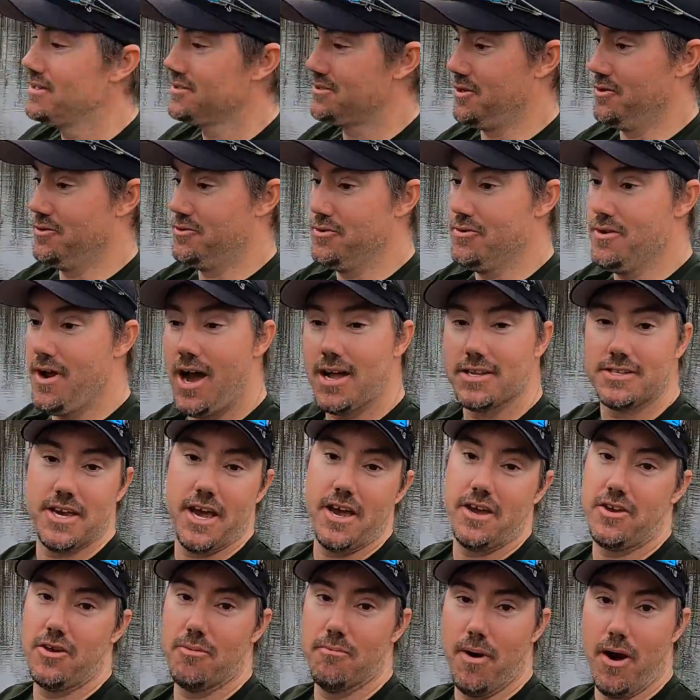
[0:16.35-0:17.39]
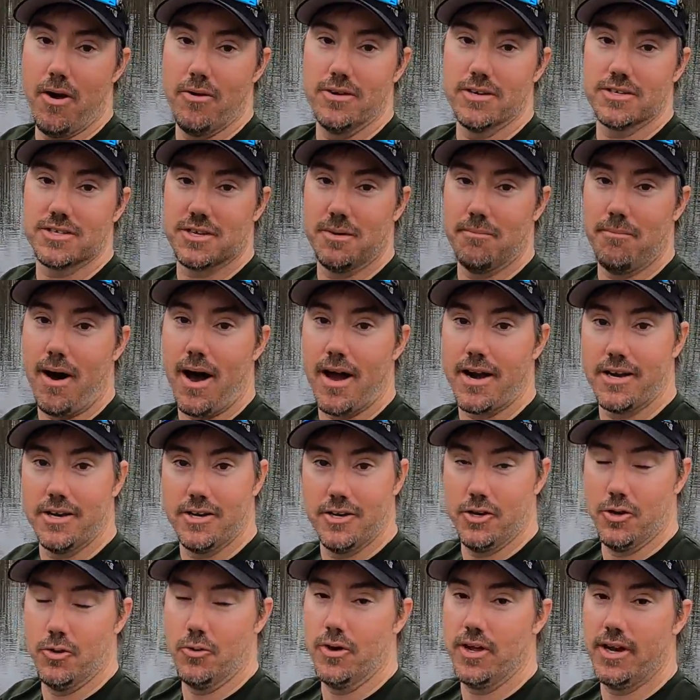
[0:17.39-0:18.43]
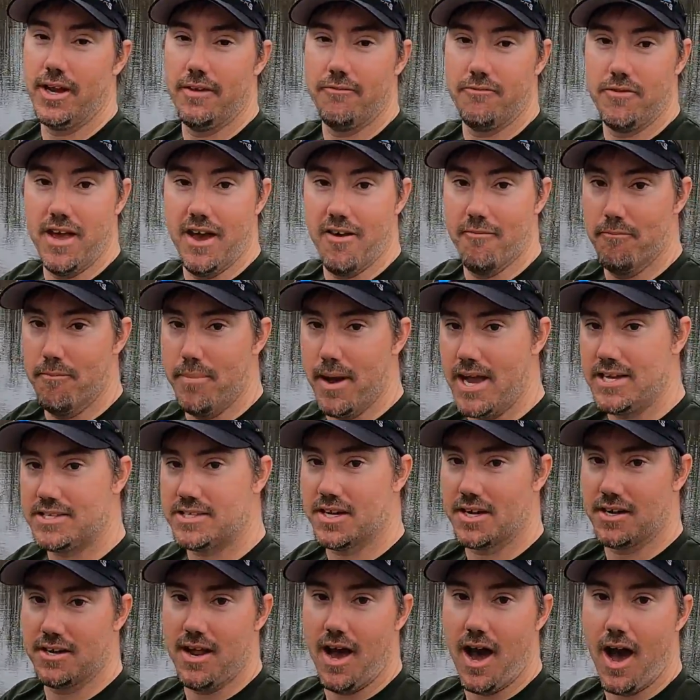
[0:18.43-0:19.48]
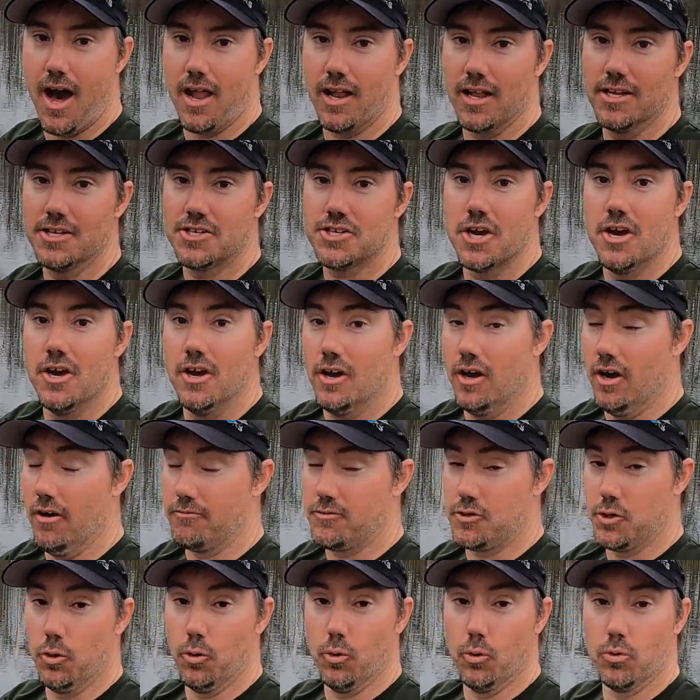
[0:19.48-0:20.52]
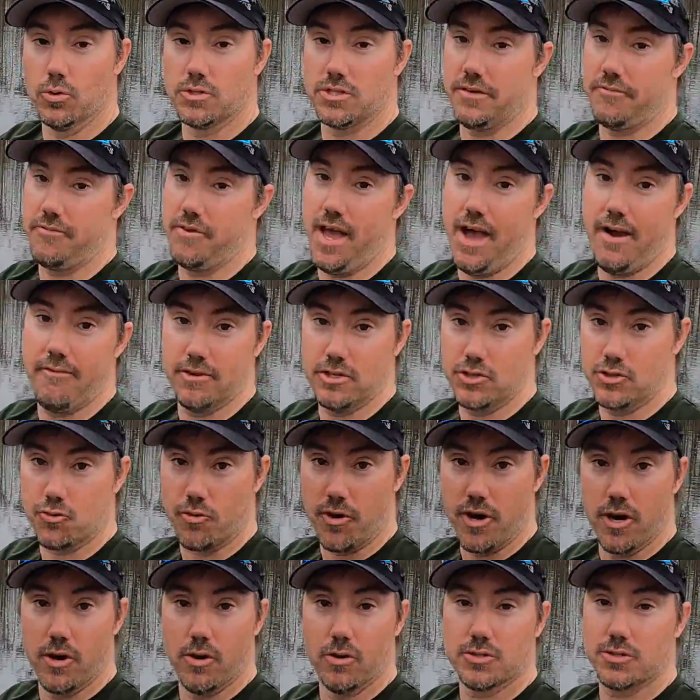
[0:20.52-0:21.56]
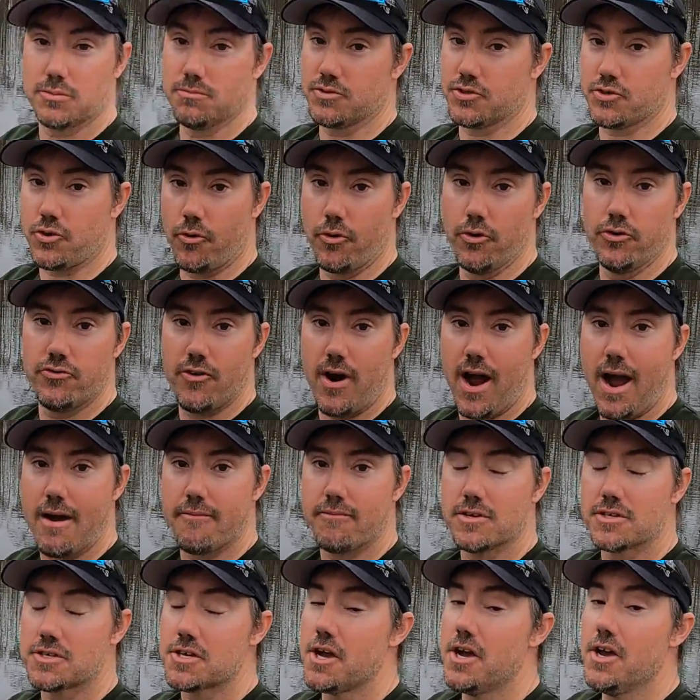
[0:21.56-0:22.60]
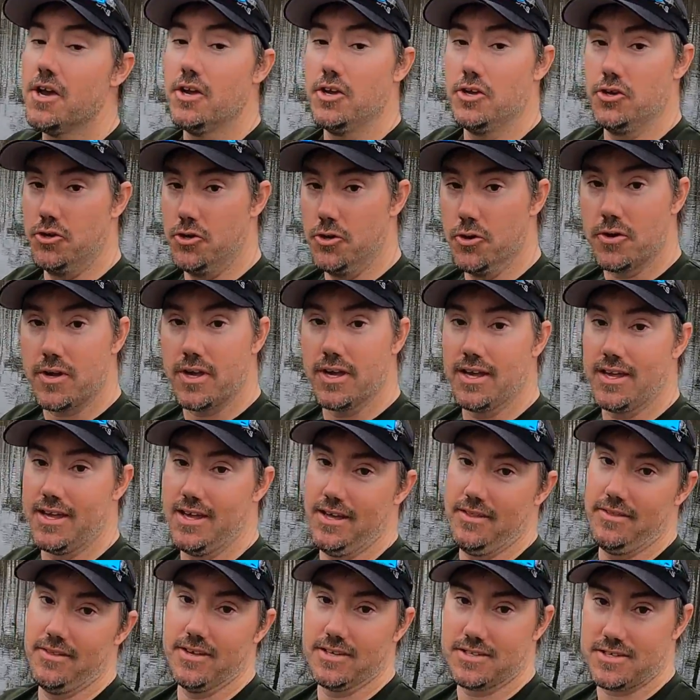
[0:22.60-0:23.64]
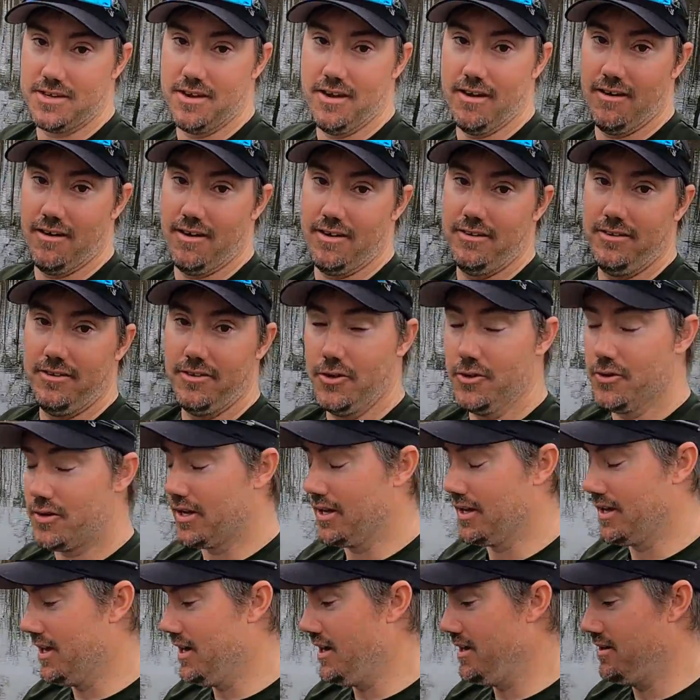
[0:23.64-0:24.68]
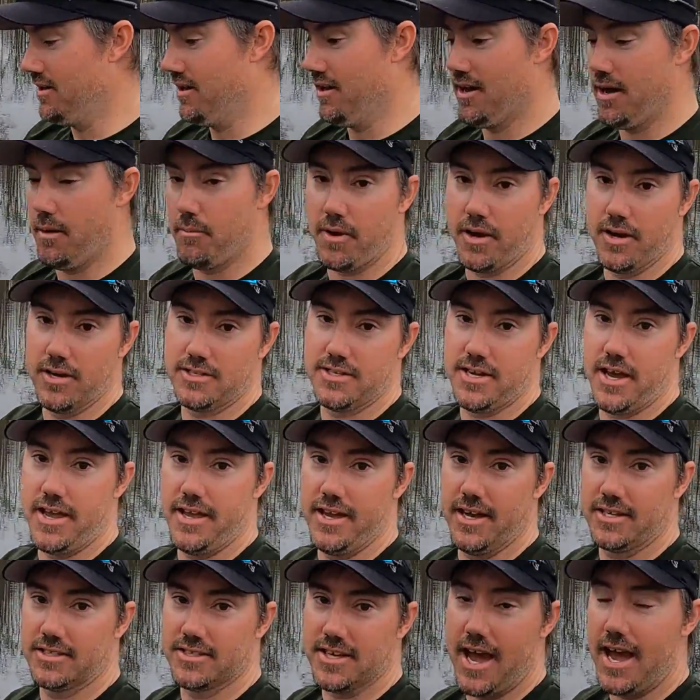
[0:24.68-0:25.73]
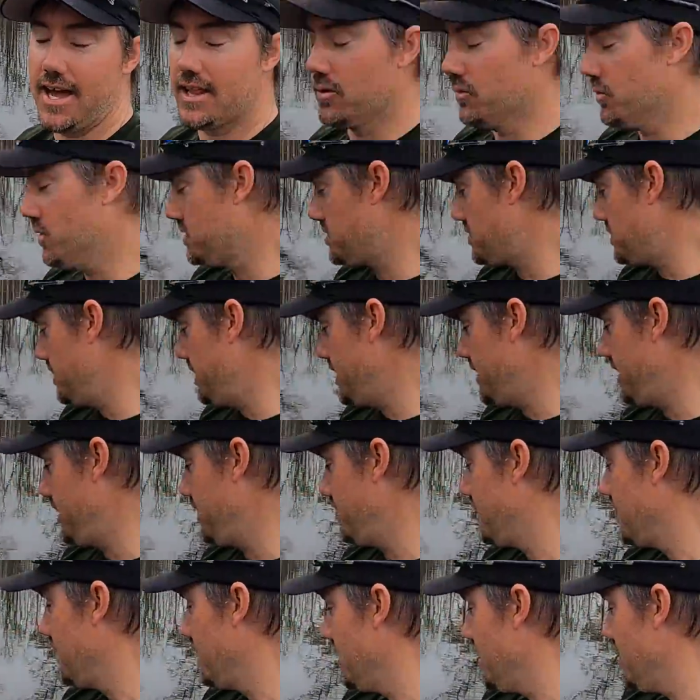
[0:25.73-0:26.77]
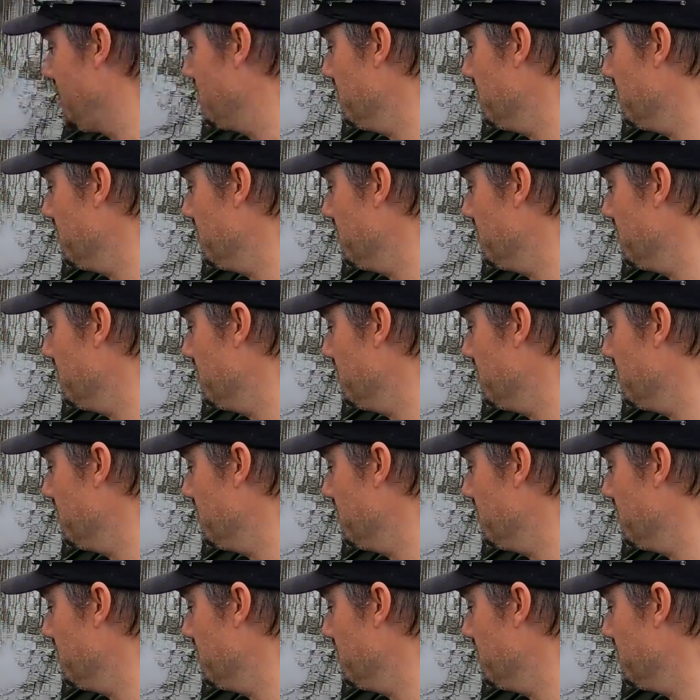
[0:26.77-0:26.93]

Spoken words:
So do not take your boat to somebody to do it. If you have basic knowledge of tools, if you have a drill, some screwdrivers, you can get this done. You can get it done. I'm going to tell you exactly what you need.